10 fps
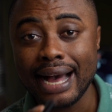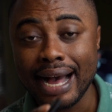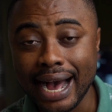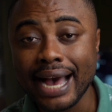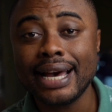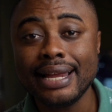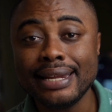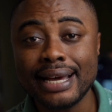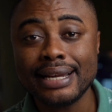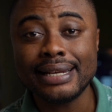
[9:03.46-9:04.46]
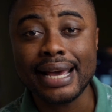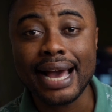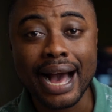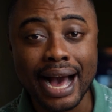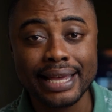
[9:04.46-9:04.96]
higher than the
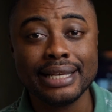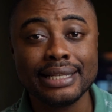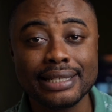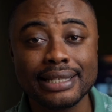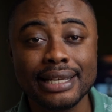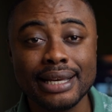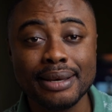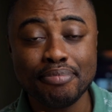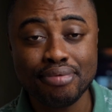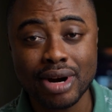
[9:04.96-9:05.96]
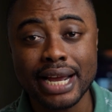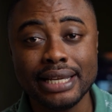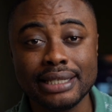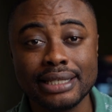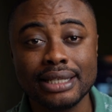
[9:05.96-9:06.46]
highest
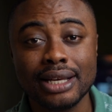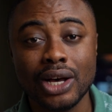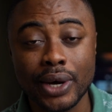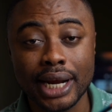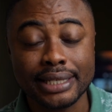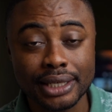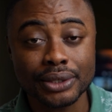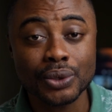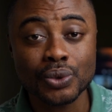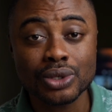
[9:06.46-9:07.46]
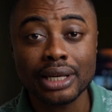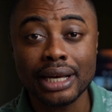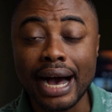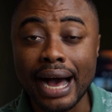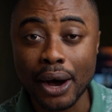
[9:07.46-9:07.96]
price other telcos
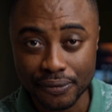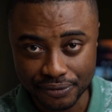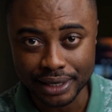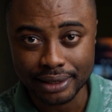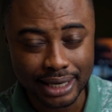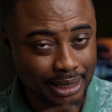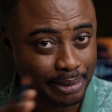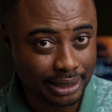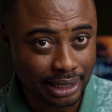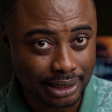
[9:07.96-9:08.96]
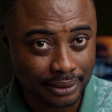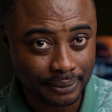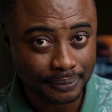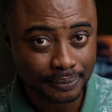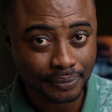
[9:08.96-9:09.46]
are offering. Does it make sense?
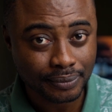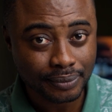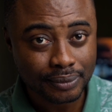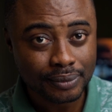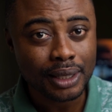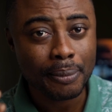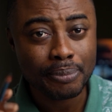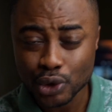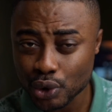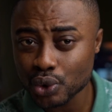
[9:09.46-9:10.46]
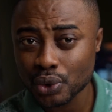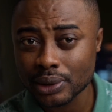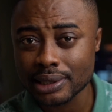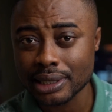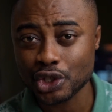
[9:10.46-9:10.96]
Due to
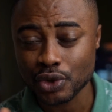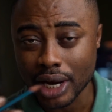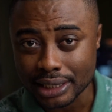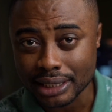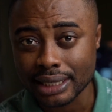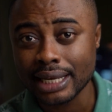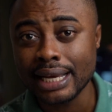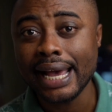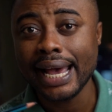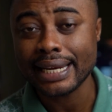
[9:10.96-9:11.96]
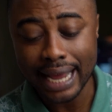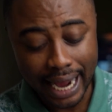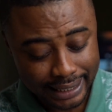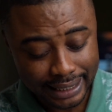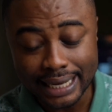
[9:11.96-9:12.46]
this instruction and
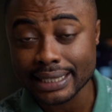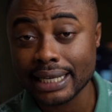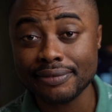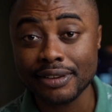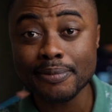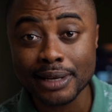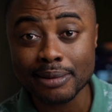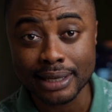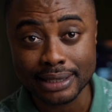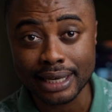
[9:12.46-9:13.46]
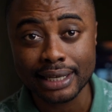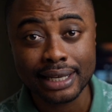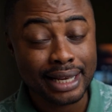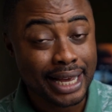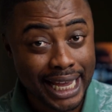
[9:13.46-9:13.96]
guidelines that they've implemented,
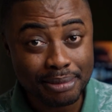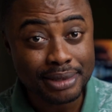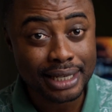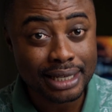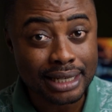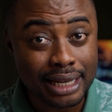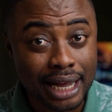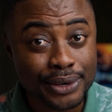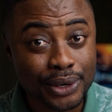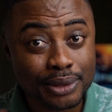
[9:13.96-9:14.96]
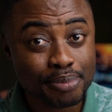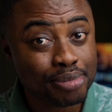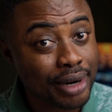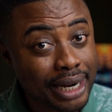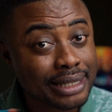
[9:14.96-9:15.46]
MTN cannot
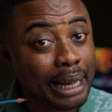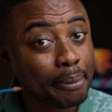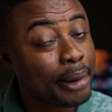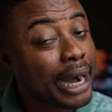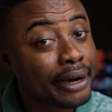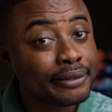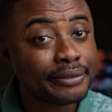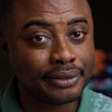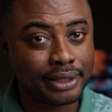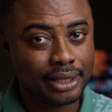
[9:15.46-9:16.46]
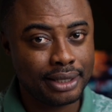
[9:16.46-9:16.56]
price above